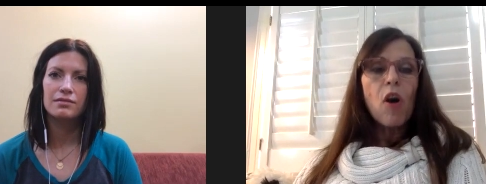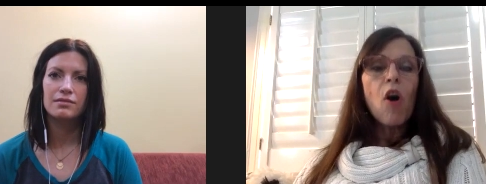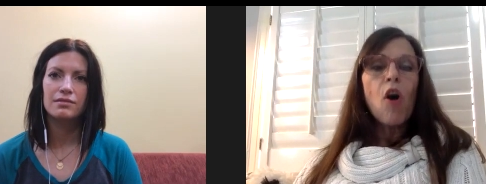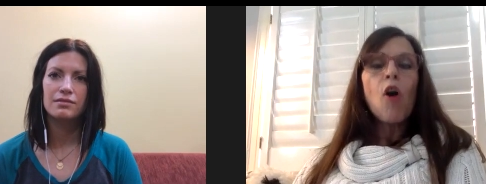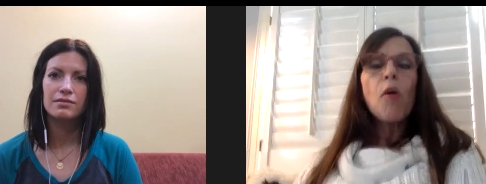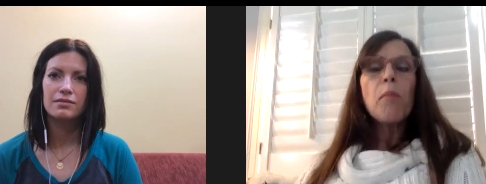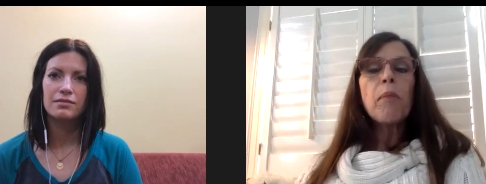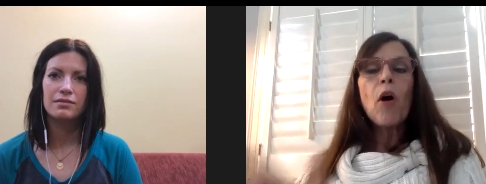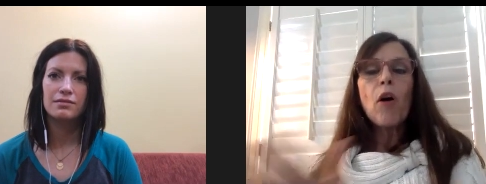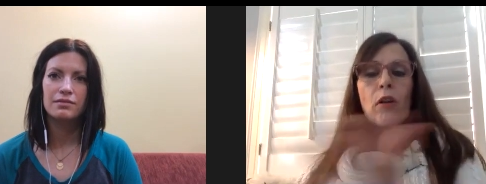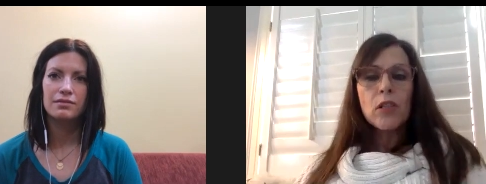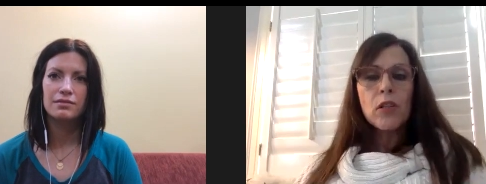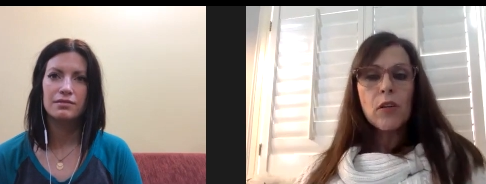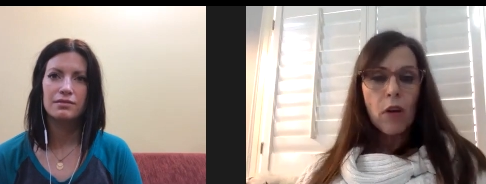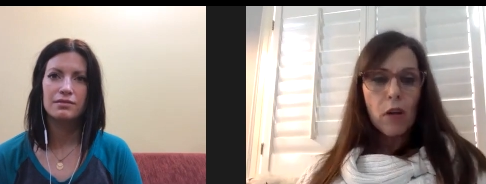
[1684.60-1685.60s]
Speaker 1: all
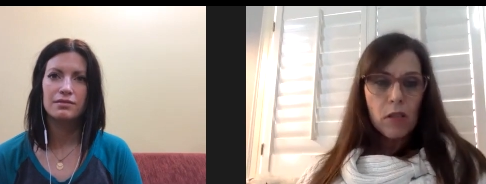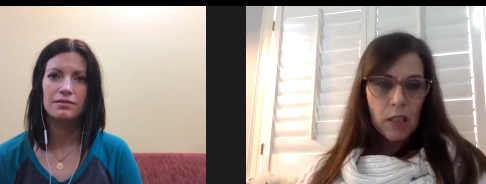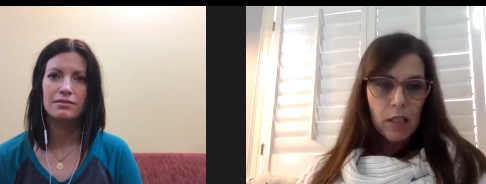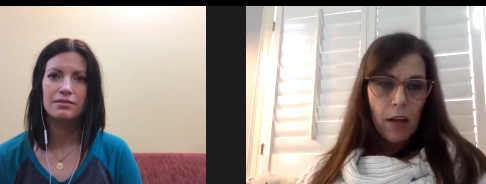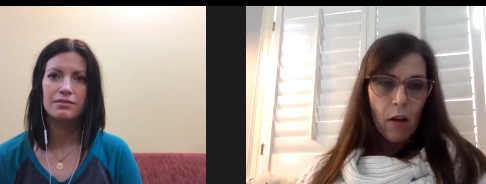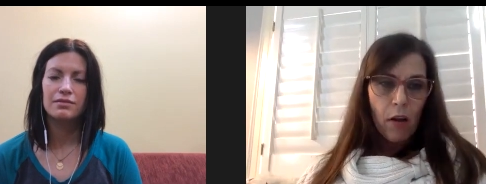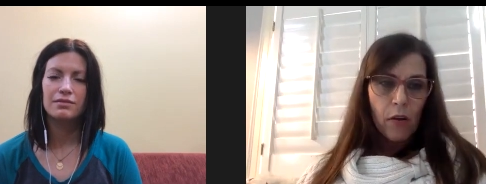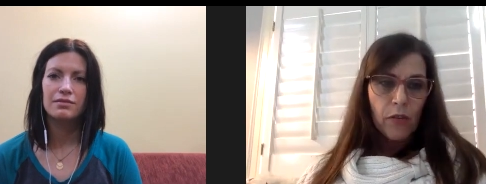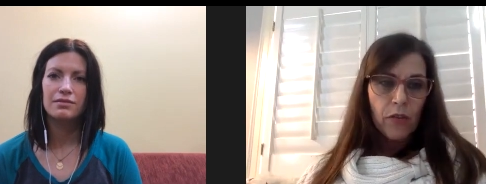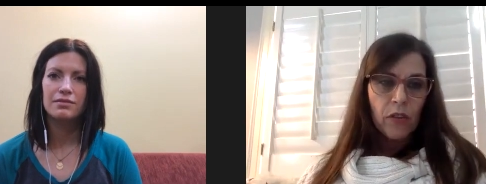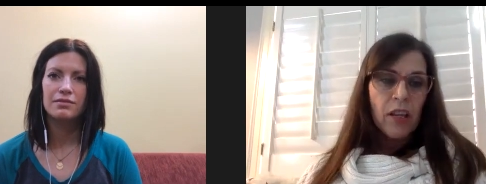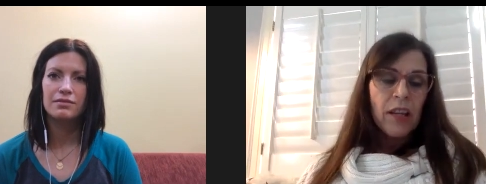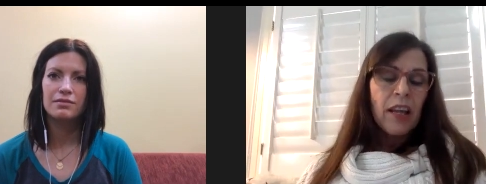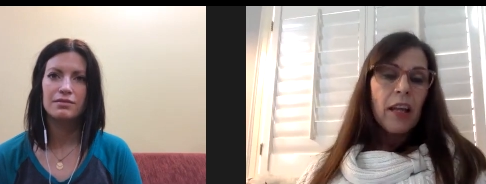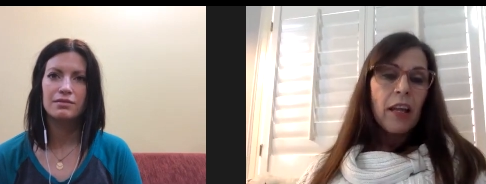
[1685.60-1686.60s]
parts of
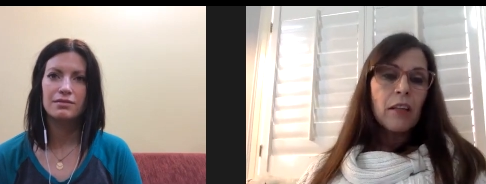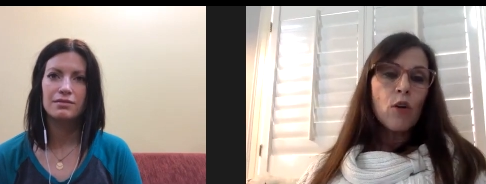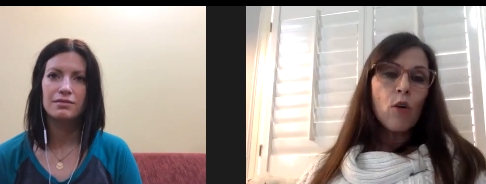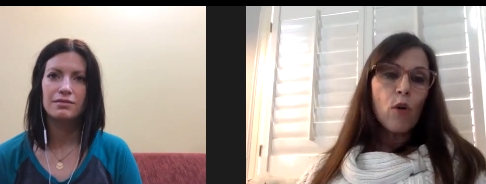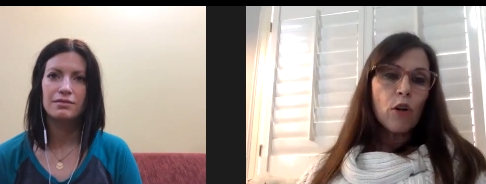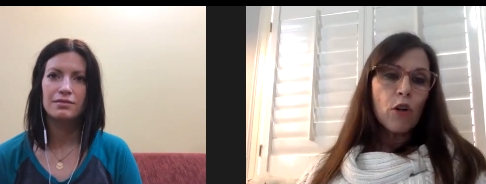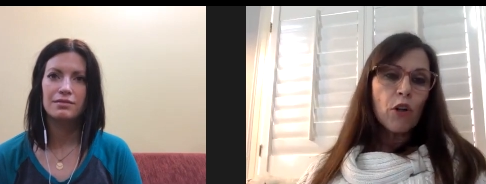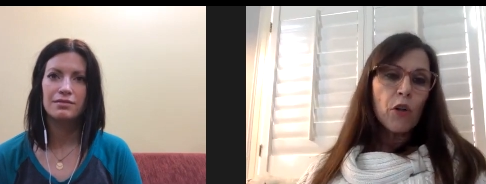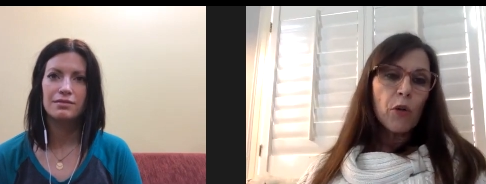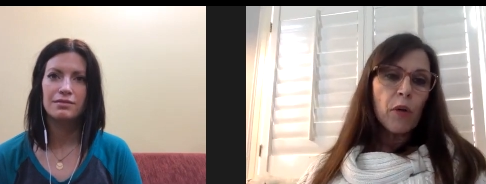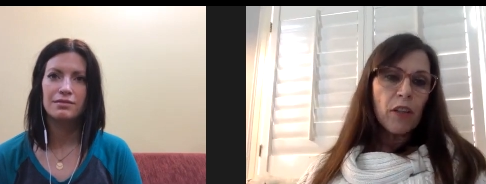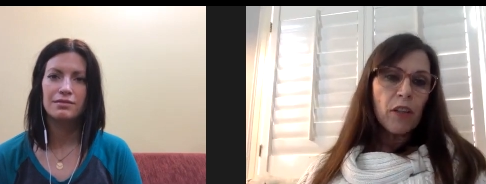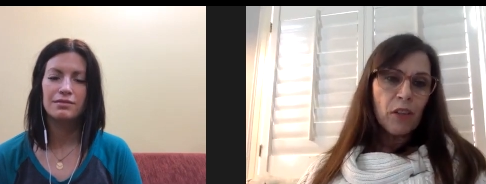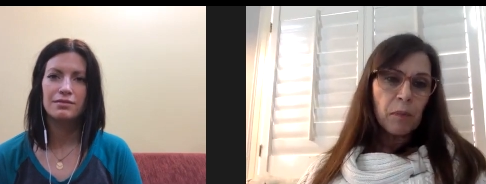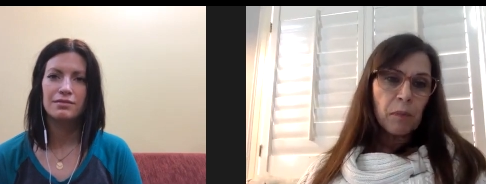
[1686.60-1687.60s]
ourselves in order to
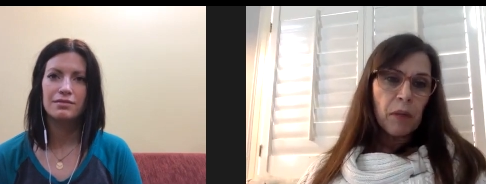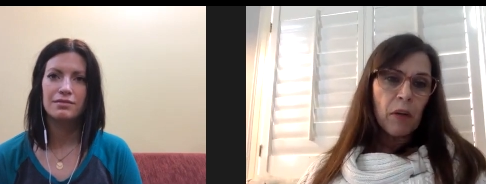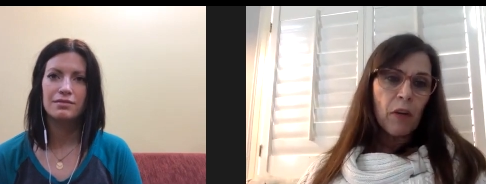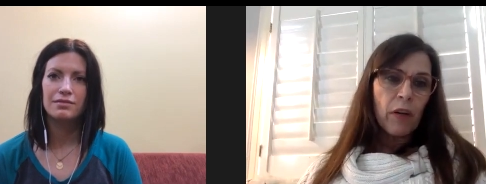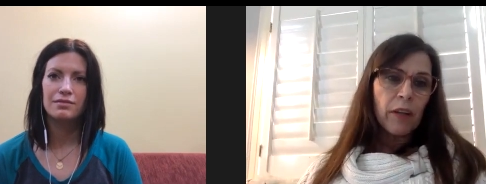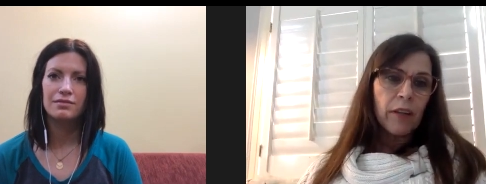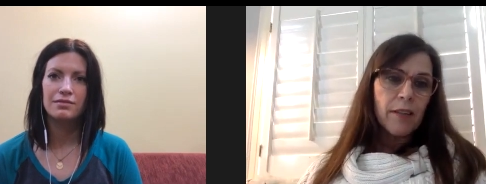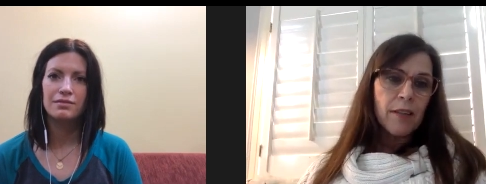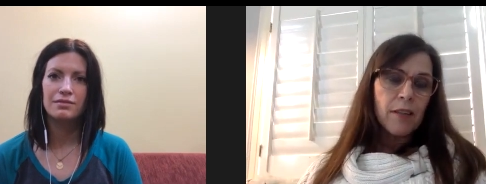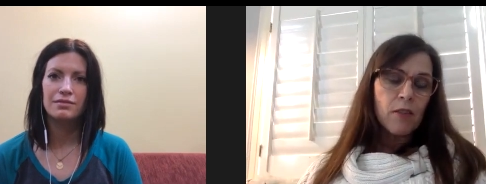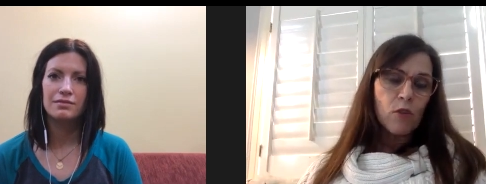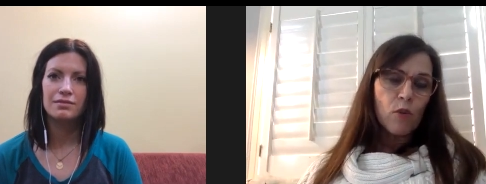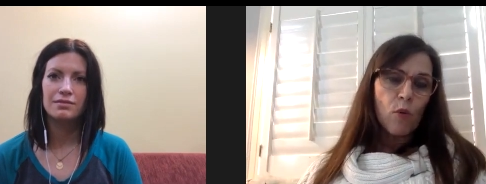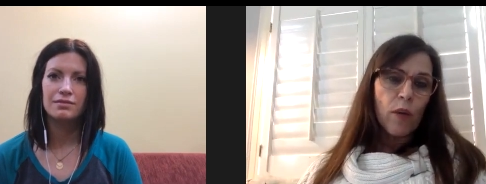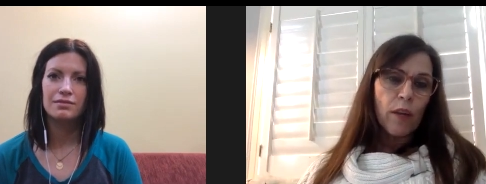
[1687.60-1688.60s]
experience
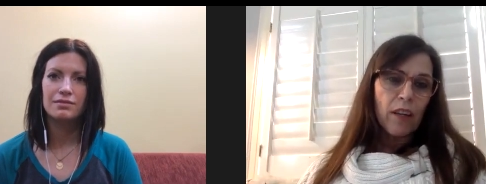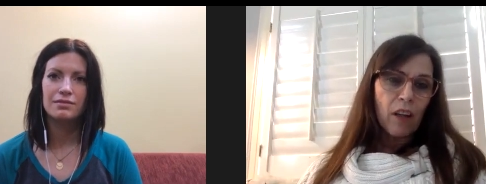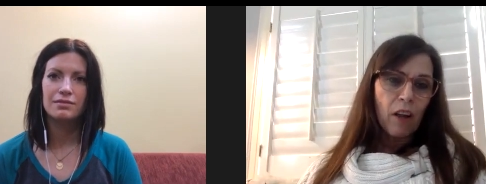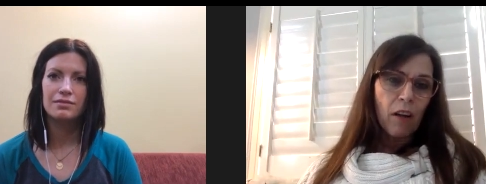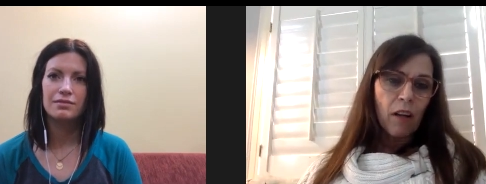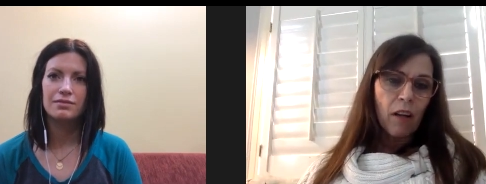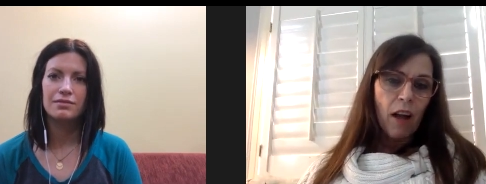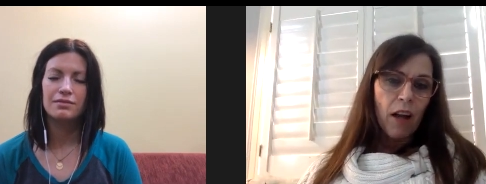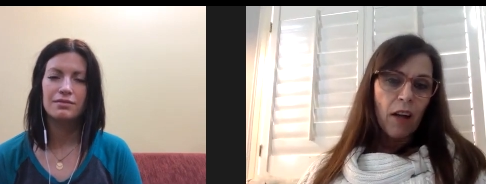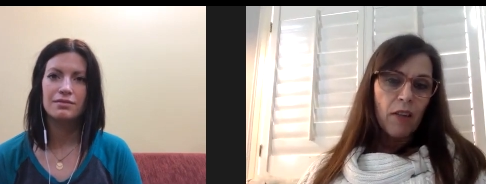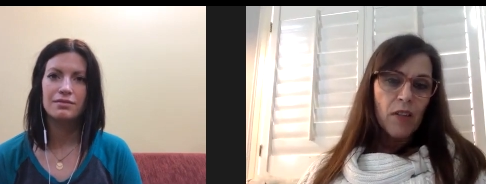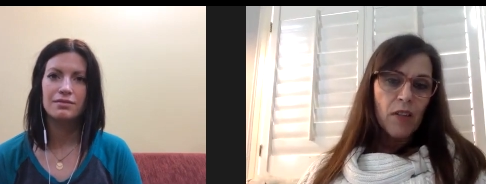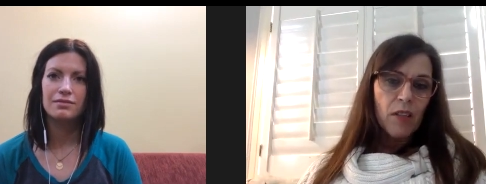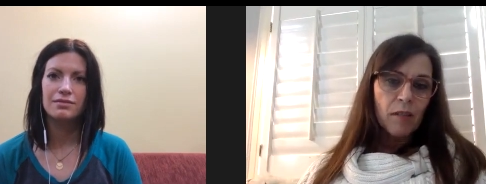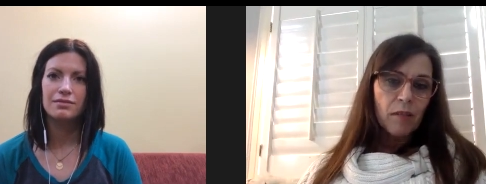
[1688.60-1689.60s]
joy in our
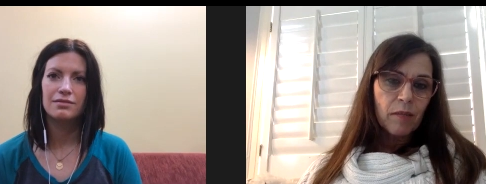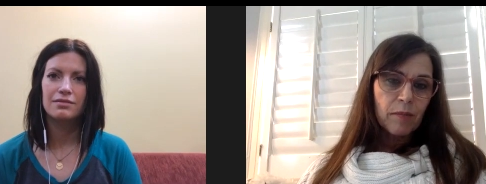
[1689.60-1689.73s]
lives?